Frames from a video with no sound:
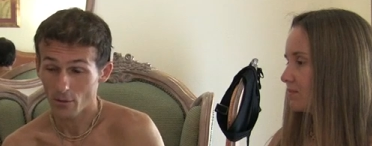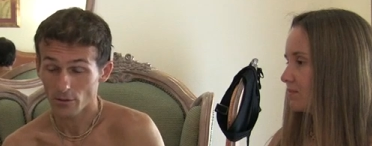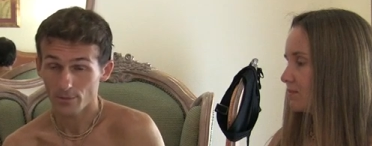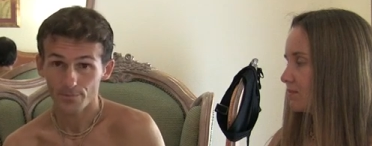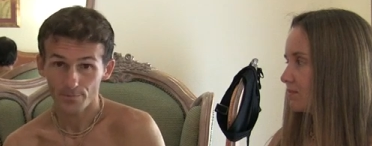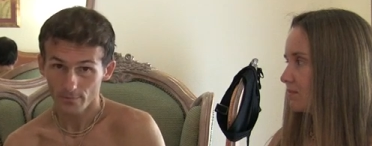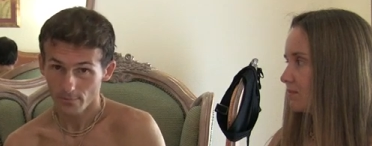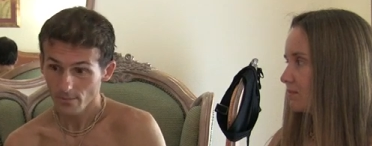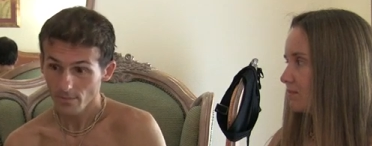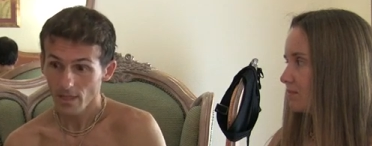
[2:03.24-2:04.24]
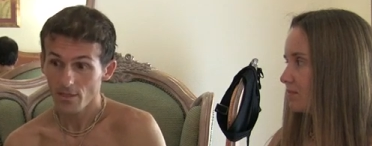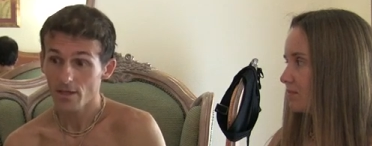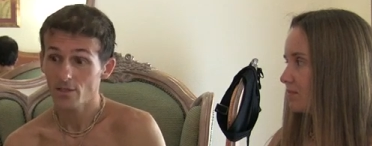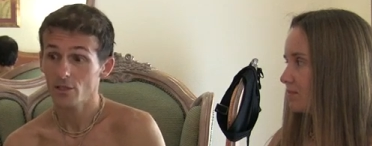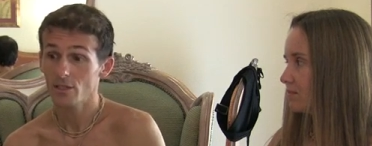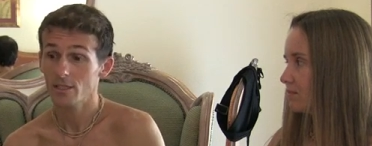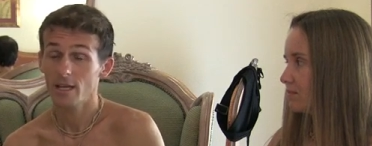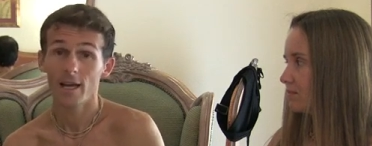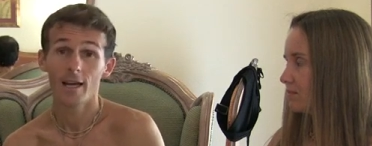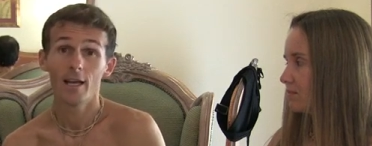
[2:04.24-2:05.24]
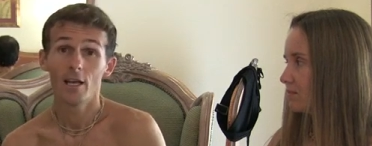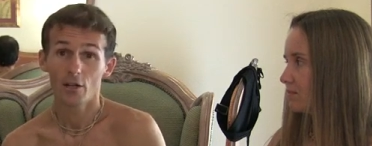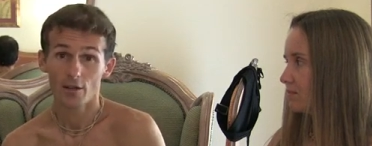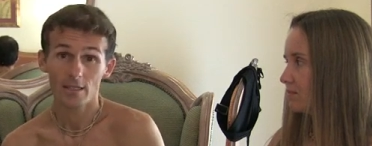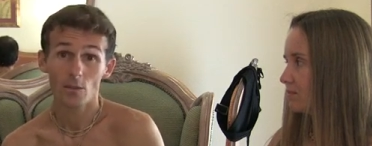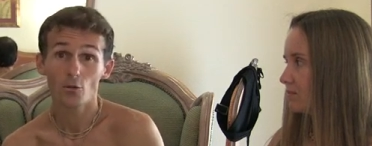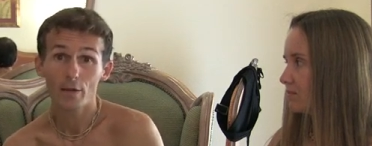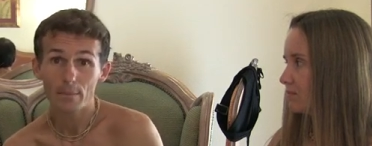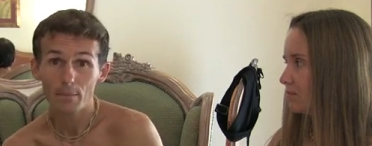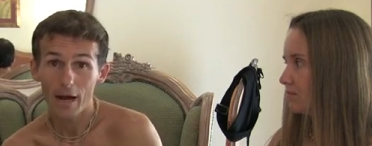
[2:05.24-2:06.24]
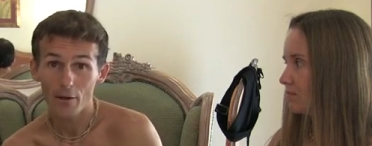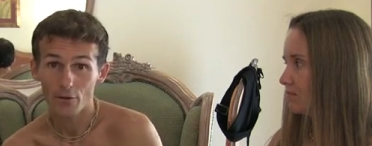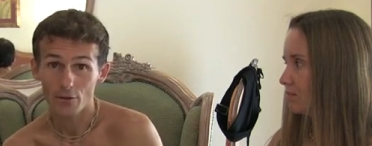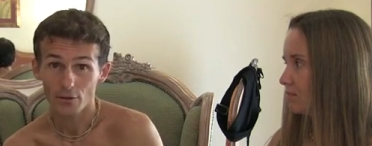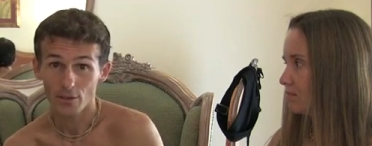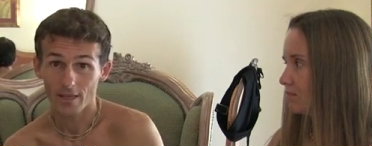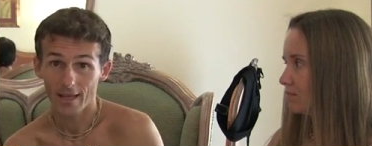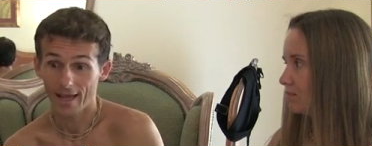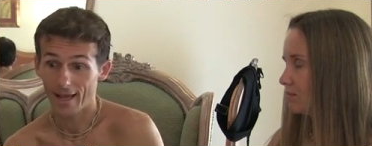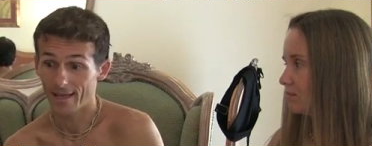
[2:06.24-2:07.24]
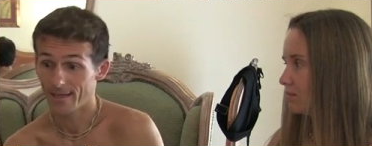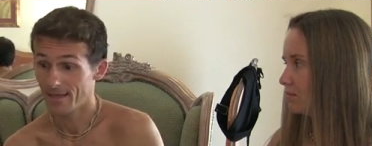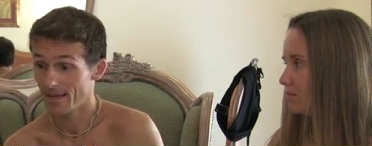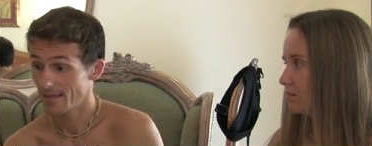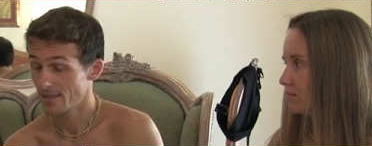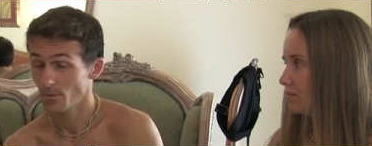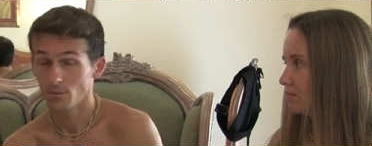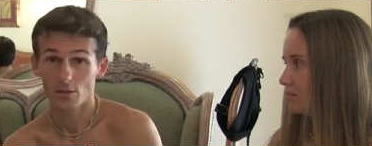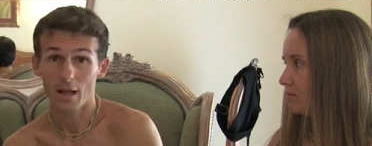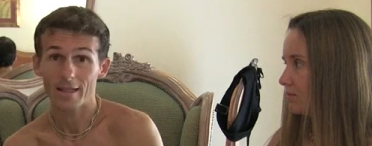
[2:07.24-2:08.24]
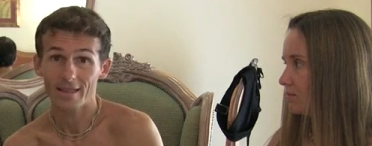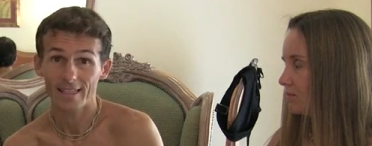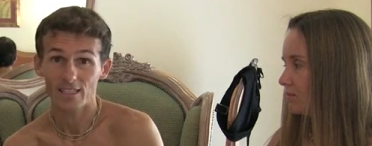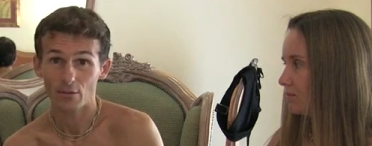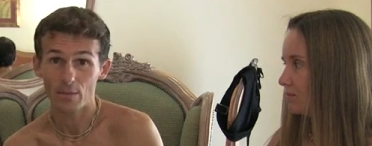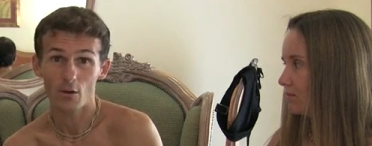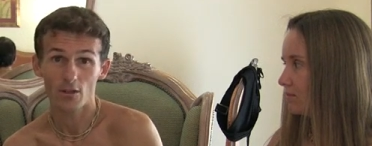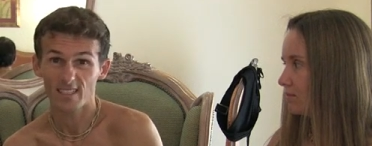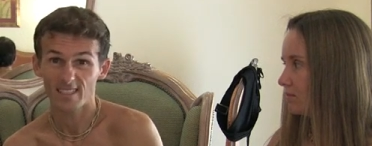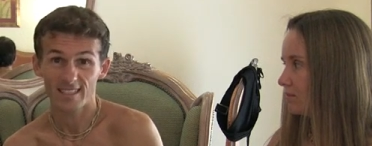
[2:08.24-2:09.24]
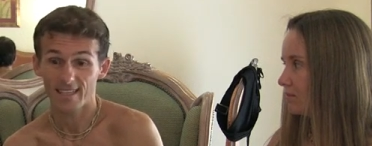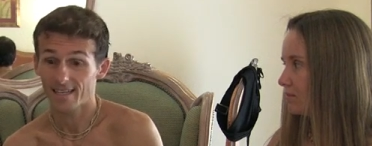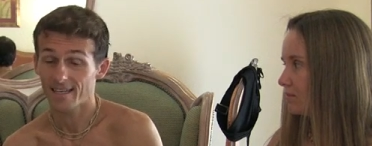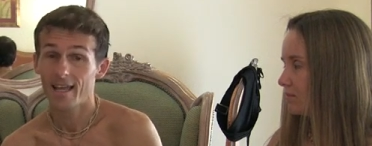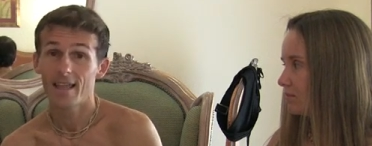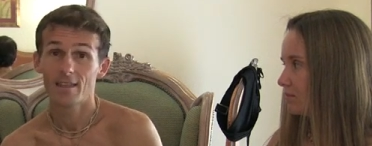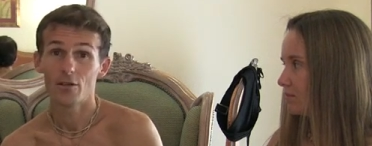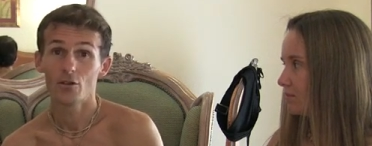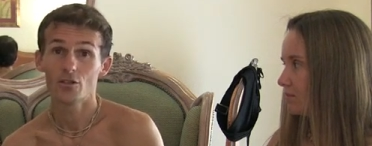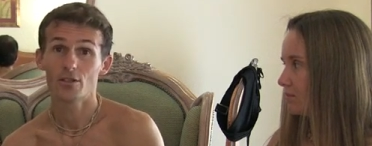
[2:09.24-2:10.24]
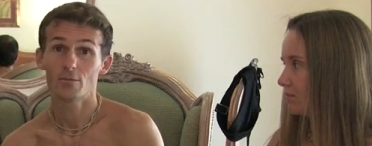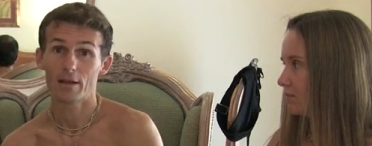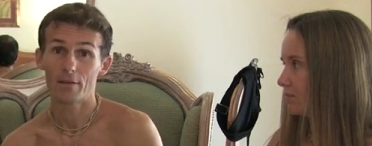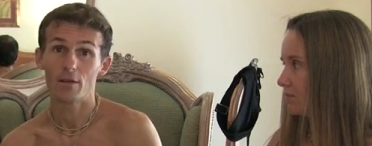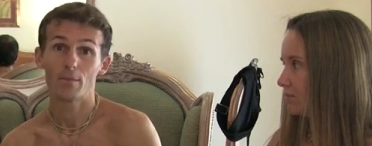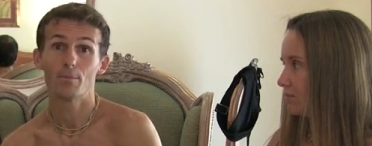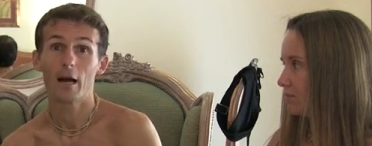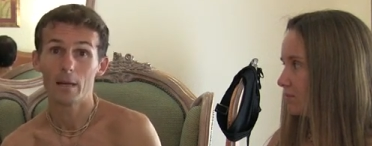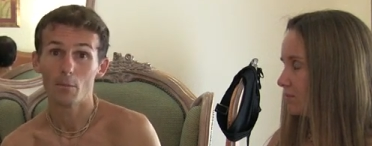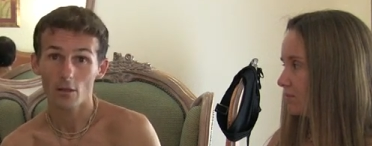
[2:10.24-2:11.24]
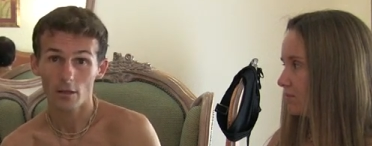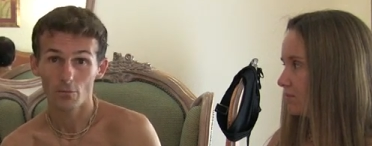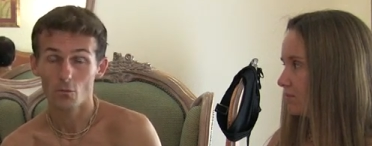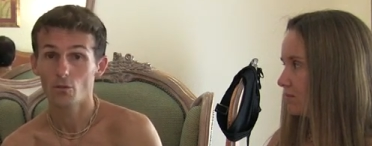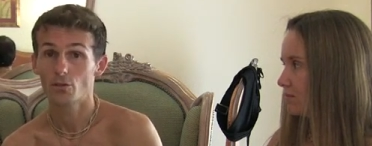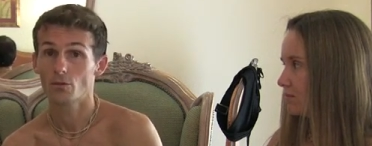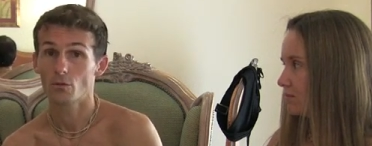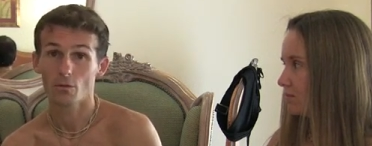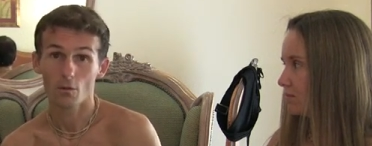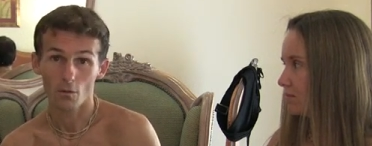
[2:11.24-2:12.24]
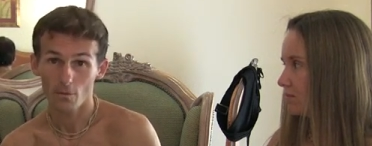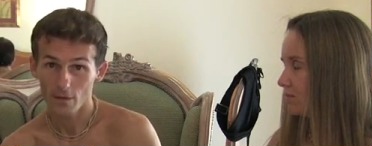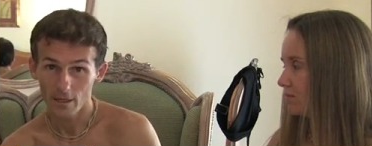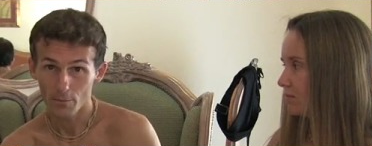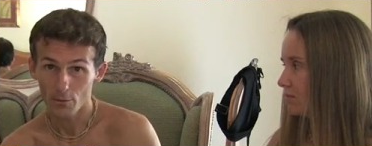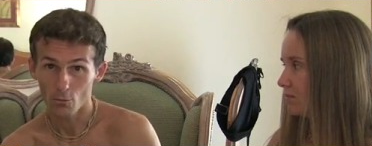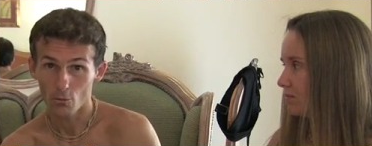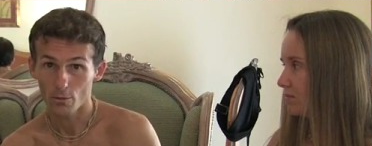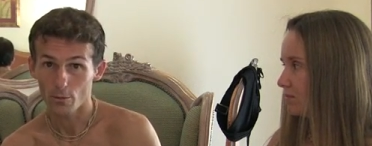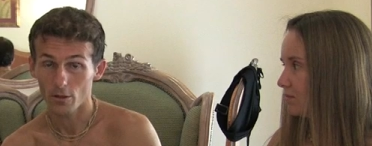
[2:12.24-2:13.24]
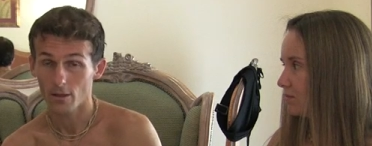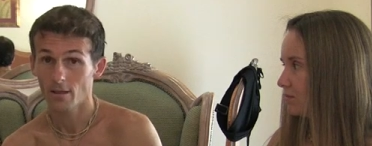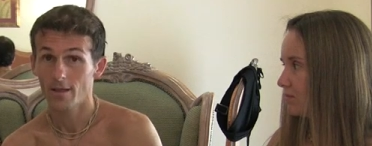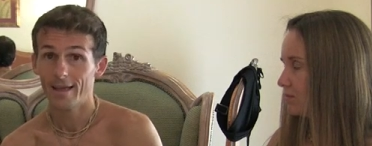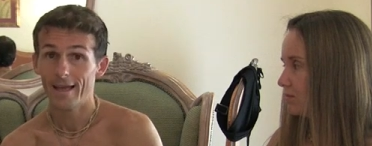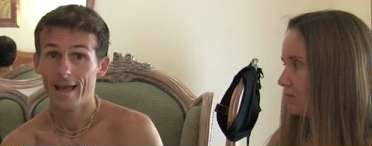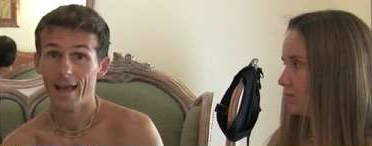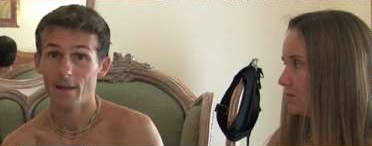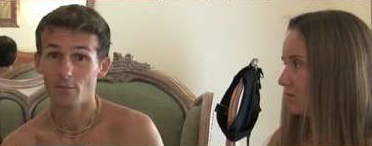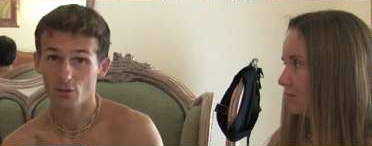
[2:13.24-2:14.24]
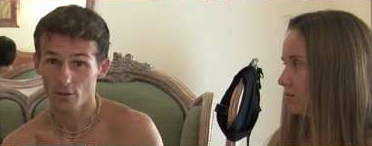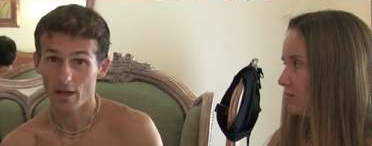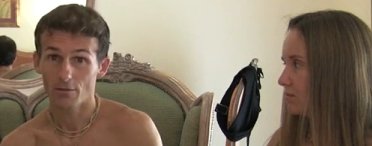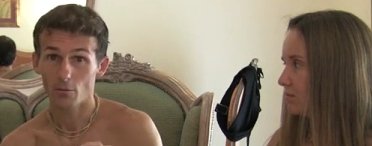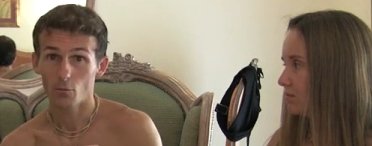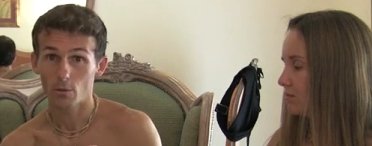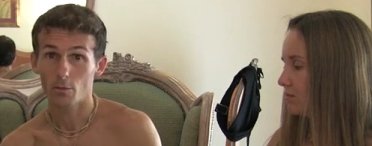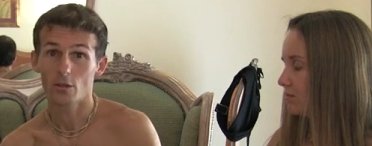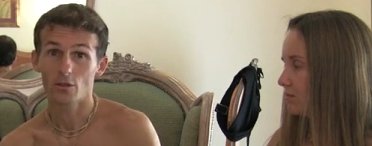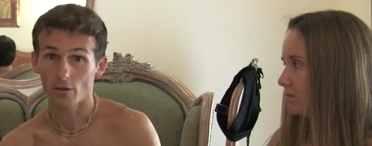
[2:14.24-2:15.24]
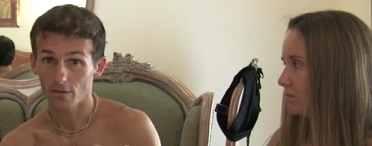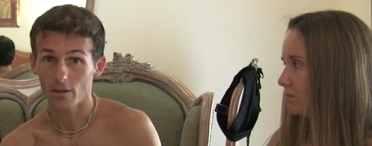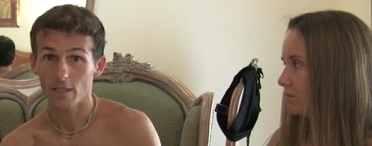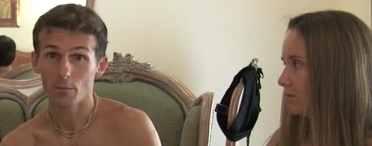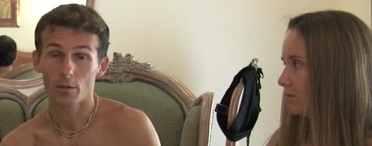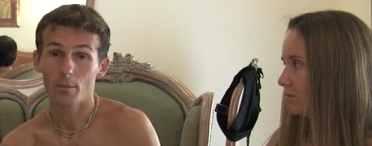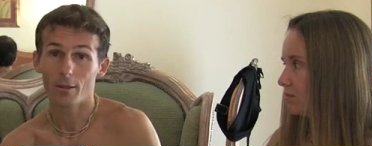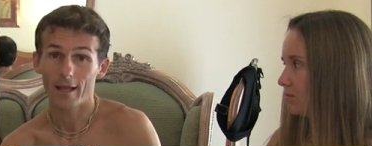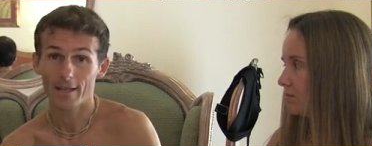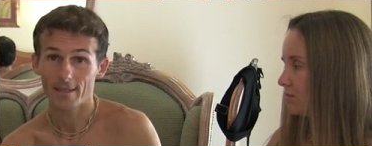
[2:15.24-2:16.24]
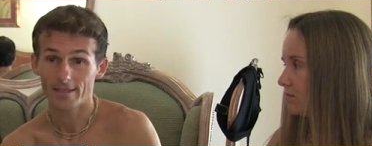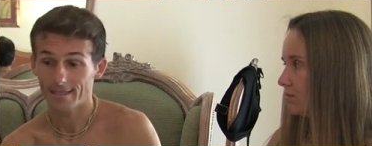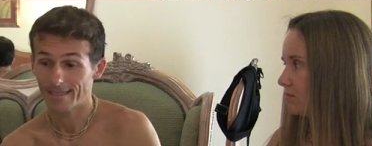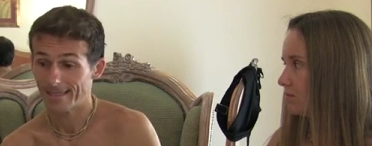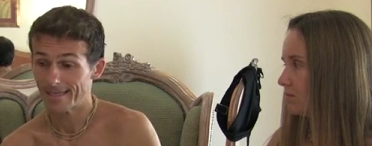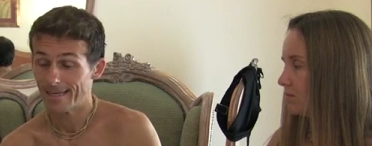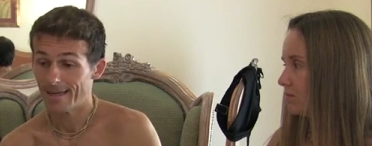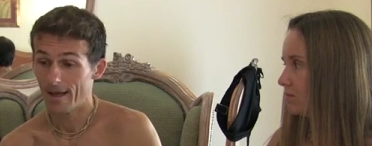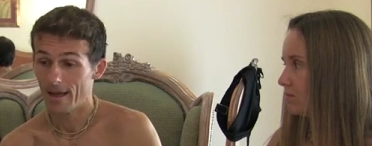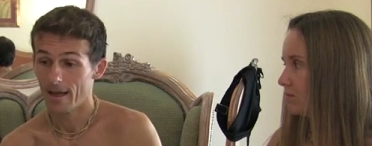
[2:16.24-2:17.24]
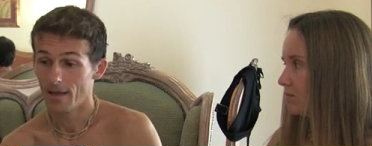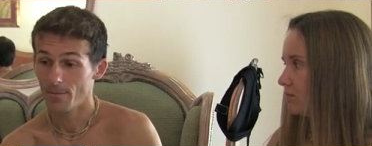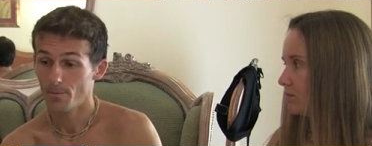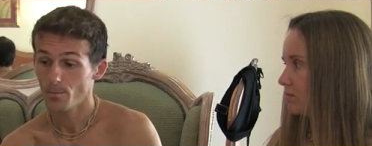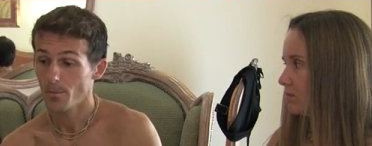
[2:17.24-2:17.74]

Speaker 1: hours. Then just uh, you get some green powders and uh, some, some alkalis and green powders, things like that, that you can just whenever you buy a bottle of water or, or fill up your water bottle. Um, it's good to have a water bottle so you can fill it up on the plane, things like that. Uh,